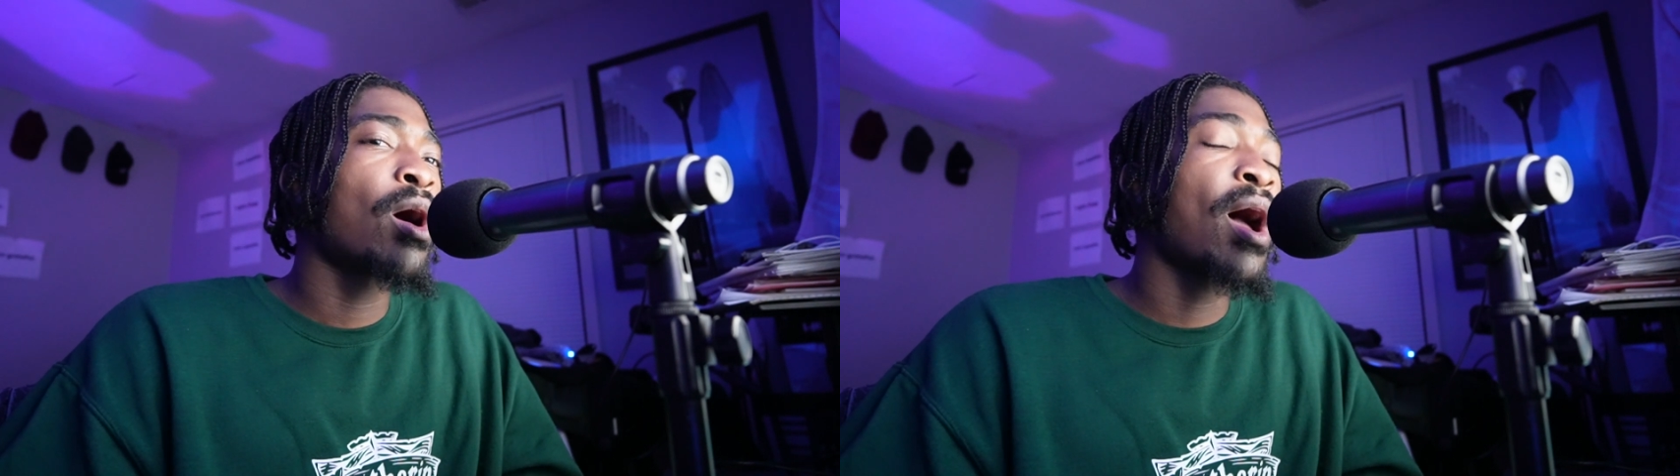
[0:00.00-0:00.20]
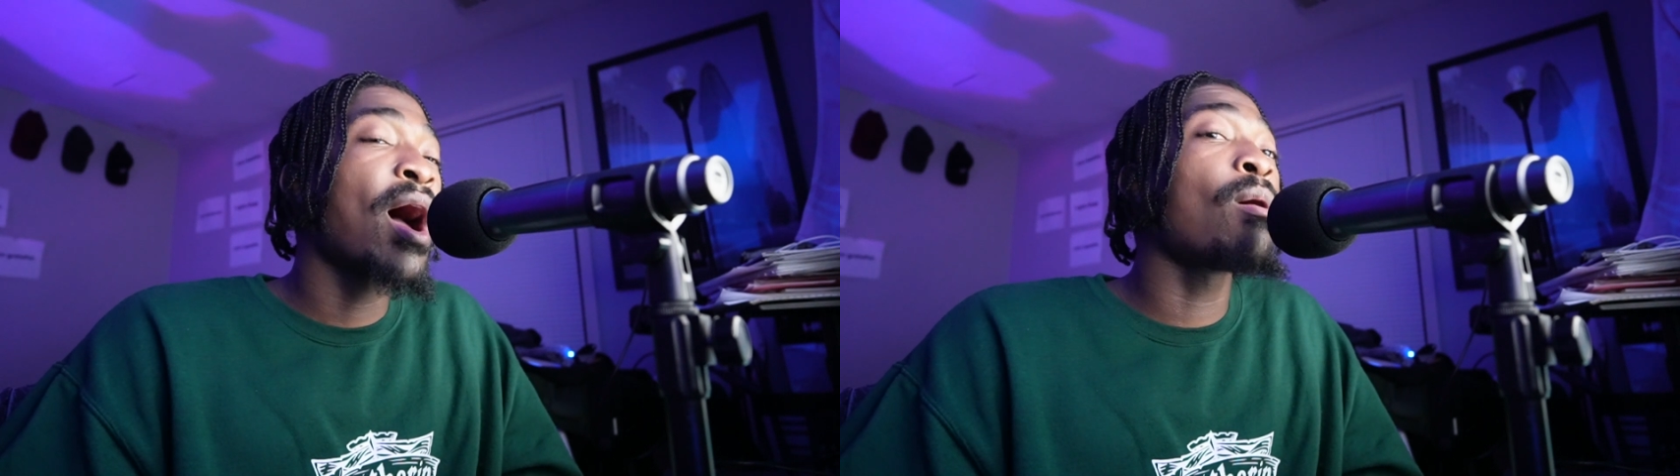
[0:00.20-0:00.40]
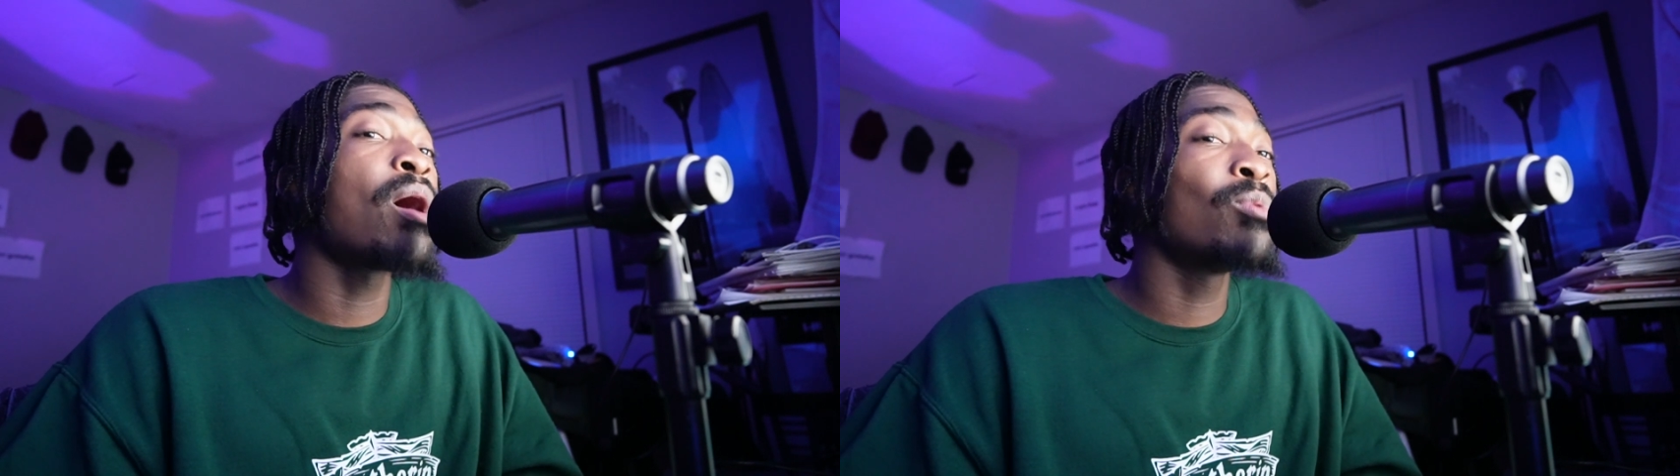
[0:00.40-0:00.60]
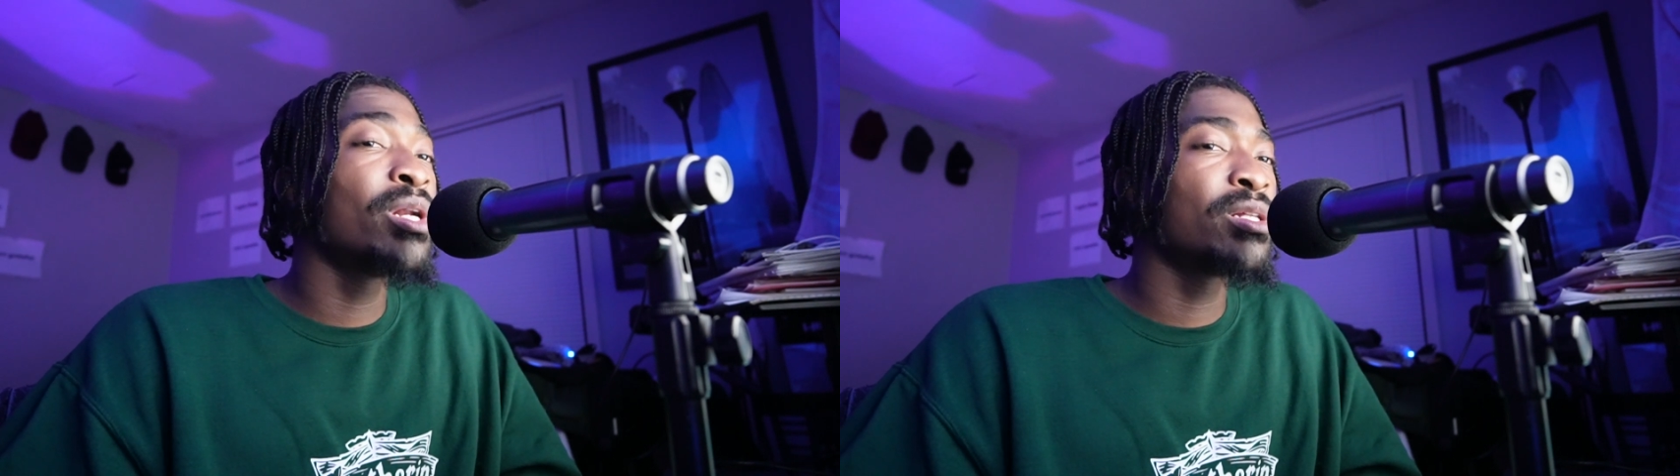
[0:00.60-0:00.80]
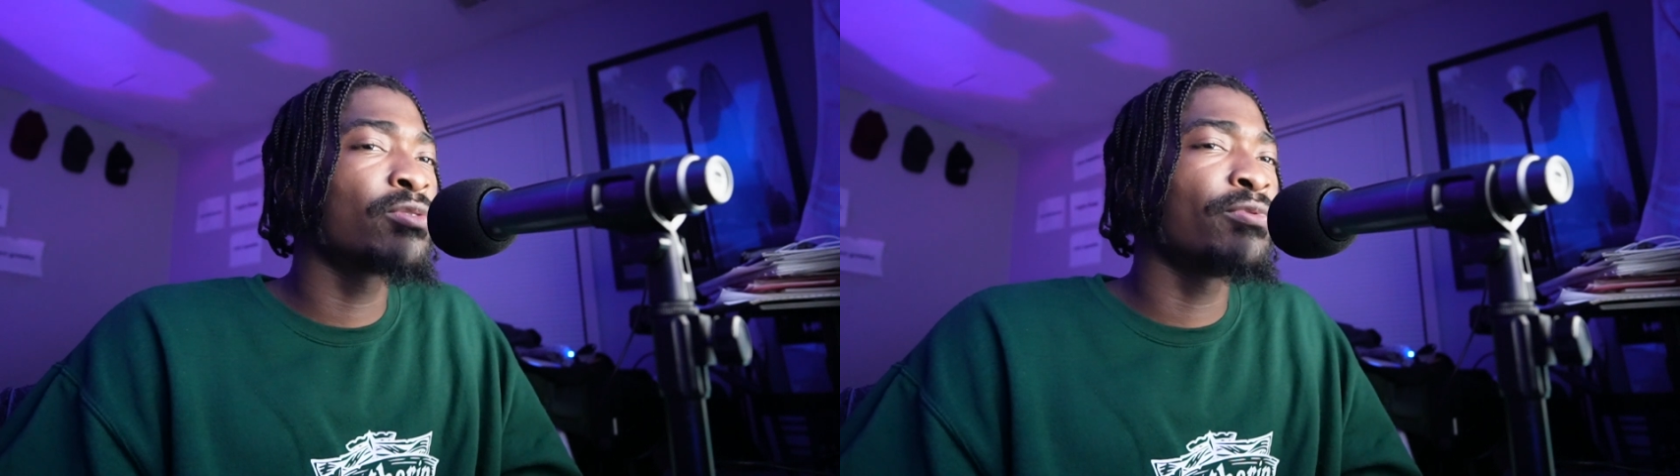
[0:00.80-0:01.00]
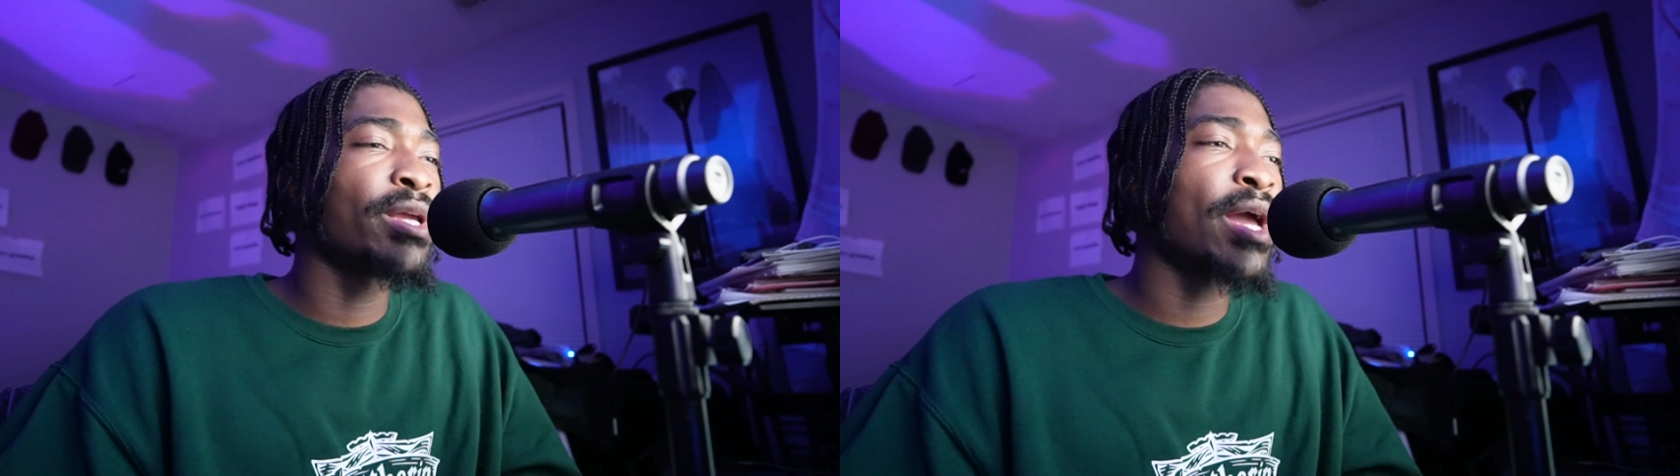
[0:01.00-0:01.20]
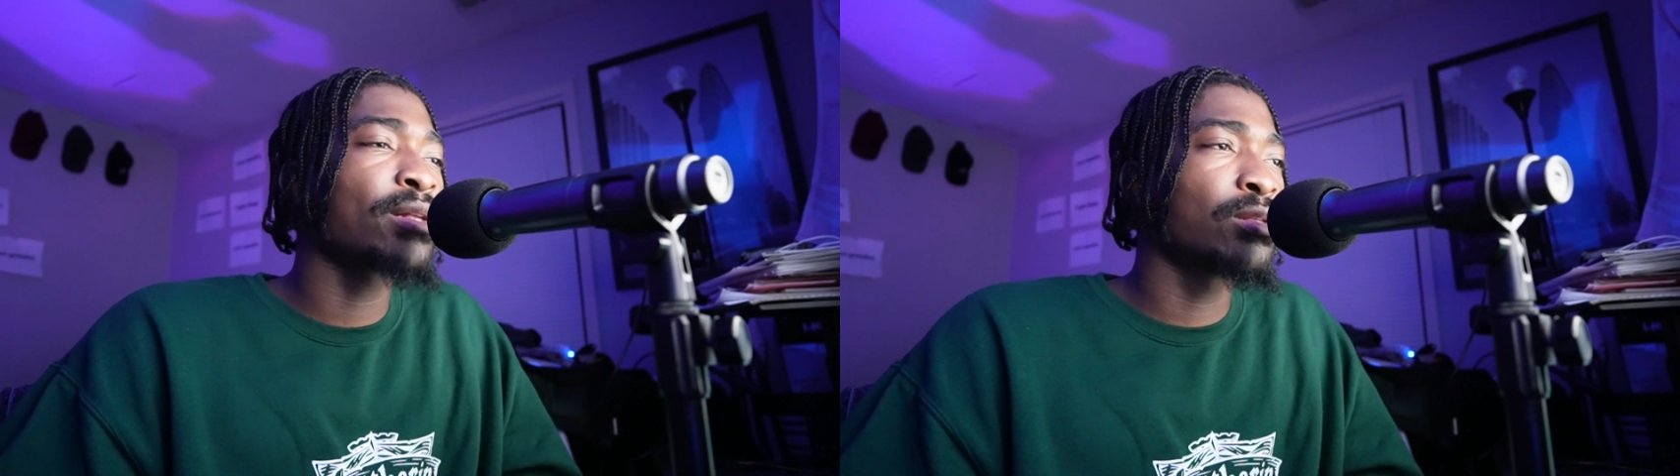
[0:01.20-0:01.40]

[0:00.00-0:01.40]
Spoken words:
how I wanted to react